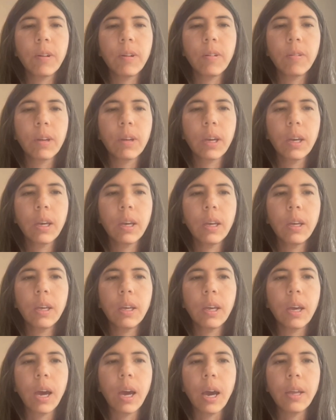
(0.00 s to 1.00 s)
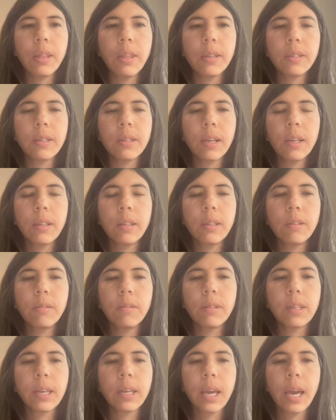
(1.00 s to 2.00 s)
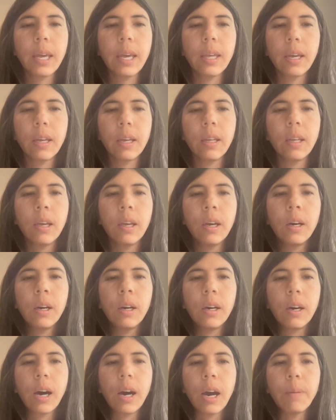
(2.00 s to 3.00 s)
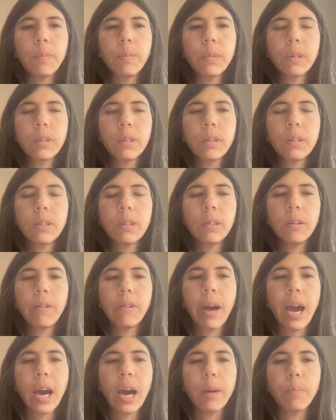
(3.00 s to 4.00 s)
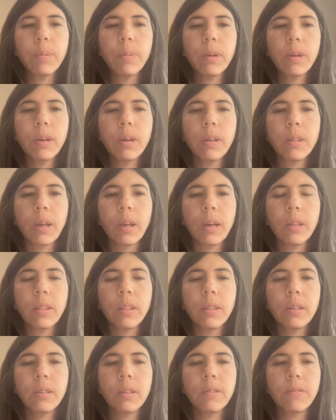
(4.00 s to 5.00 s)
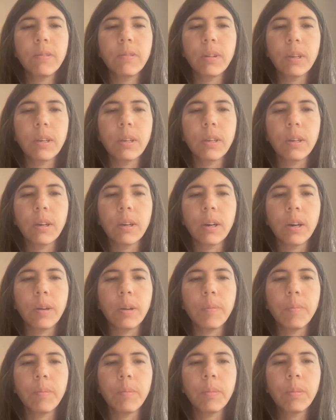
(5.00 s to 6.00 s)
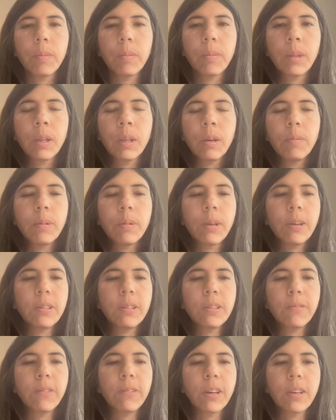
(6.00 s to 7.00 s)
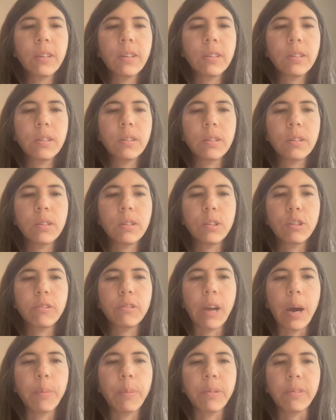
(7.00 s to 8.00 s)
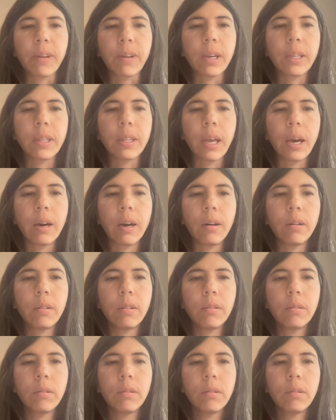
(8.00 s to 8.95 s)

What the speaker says: Okay, I decided to take it. I'm just so happy that this rook, Miguel's rook is just trapped right now.